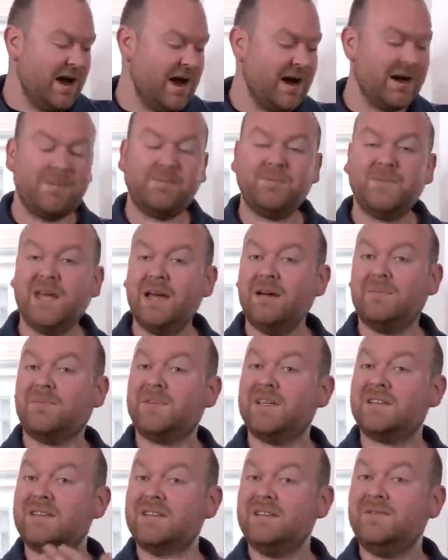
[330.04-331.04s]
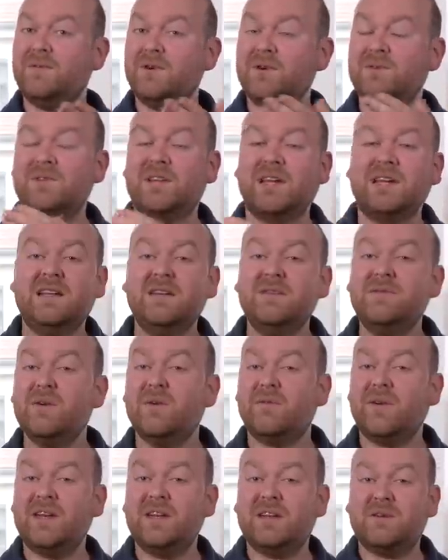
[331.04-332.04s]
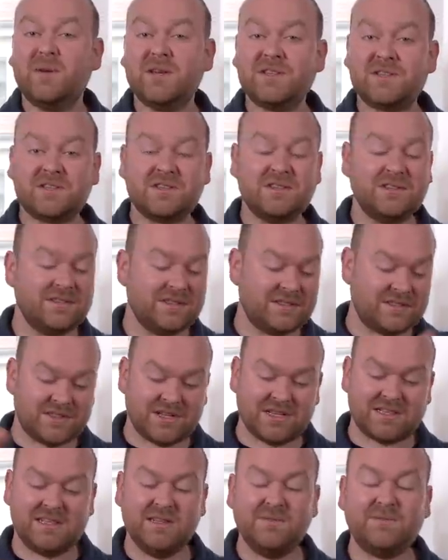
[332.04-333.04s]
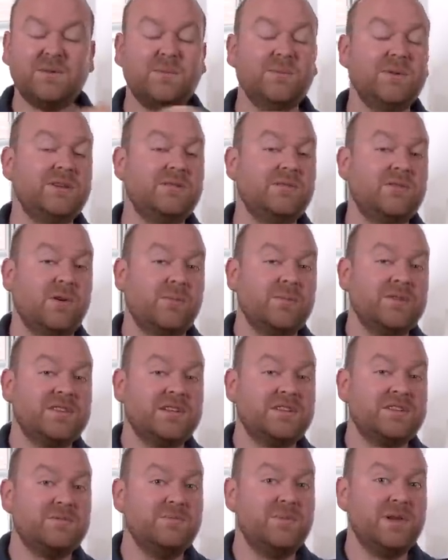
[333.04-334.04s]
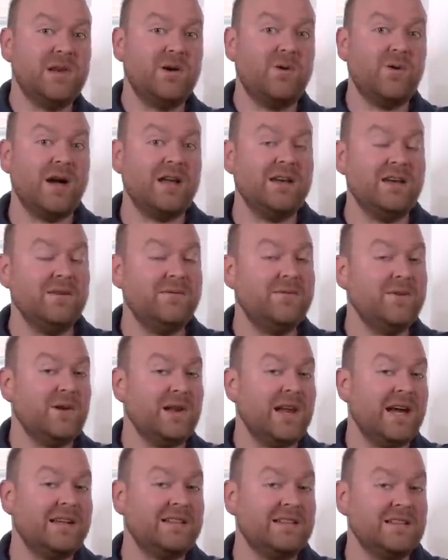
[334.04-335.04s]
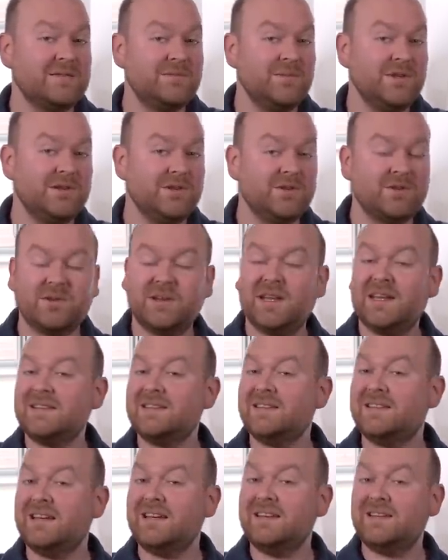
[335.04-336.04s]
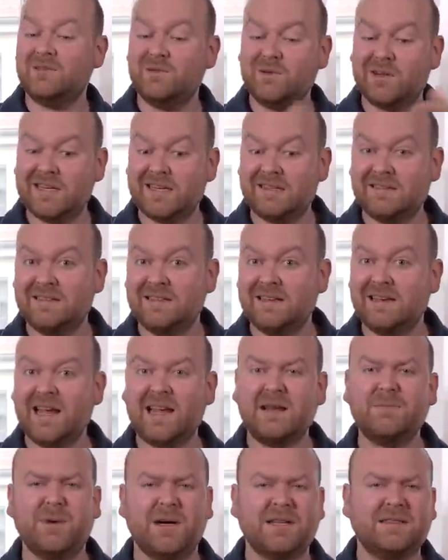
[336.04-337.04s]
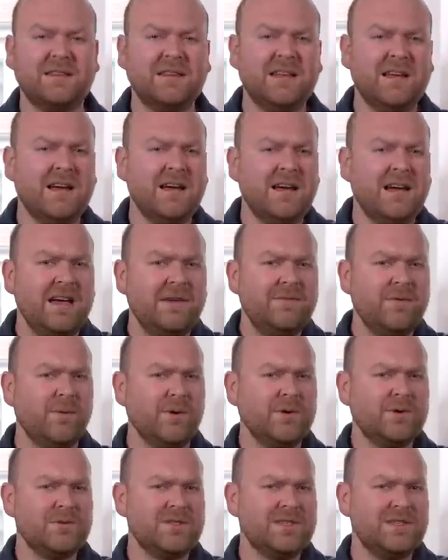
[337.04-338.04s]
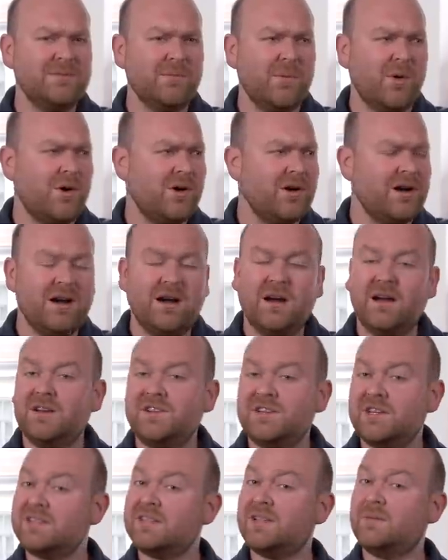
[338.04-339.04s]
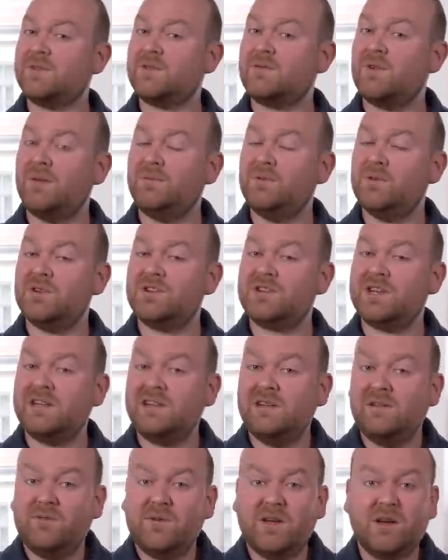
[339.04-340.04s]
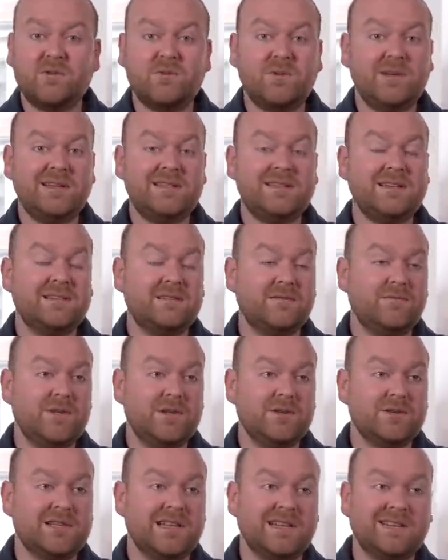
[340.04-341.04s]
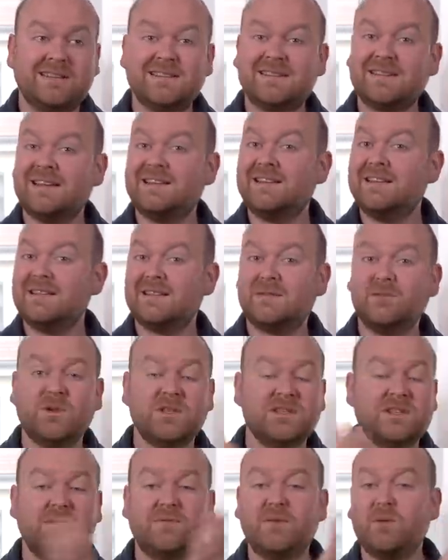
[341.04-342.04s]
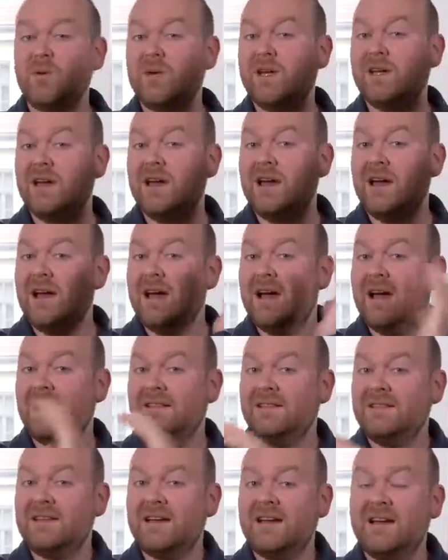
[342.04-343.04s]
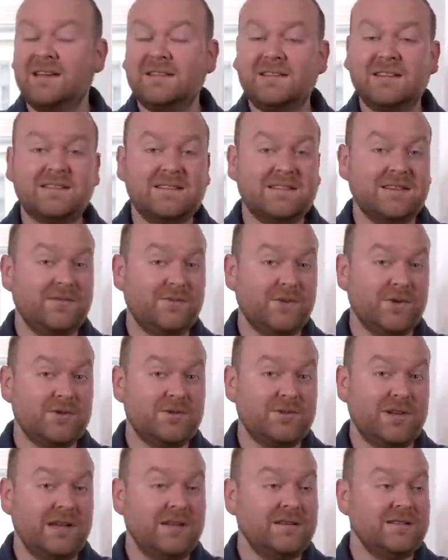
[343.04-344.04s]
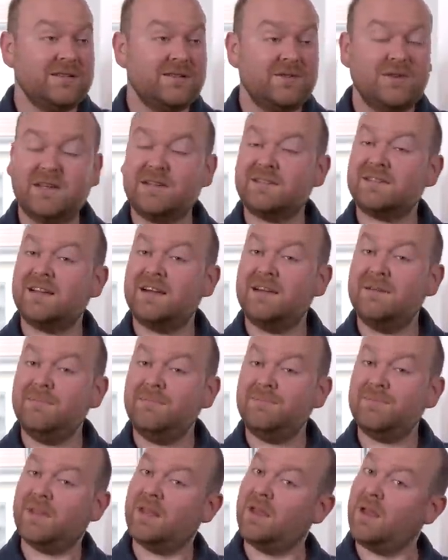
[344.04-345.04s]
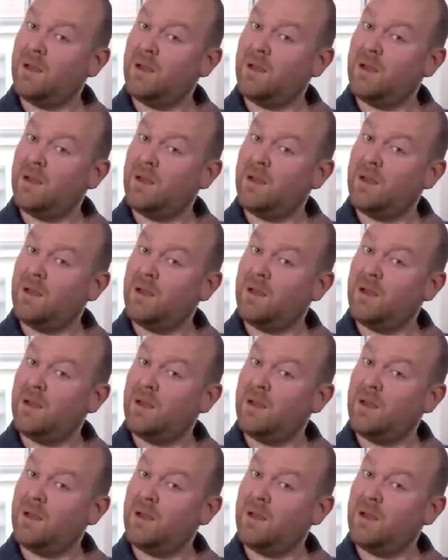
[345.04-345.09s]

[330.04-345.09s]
Yeah, that's it for today. If you have any questions, just leave them in the comment section below, and if you like this video, don't hesitate to click the like button. If you want to see more, just subscribe to our channel. We are releasing videos like this at least once every week, and that's it for today. See you next time.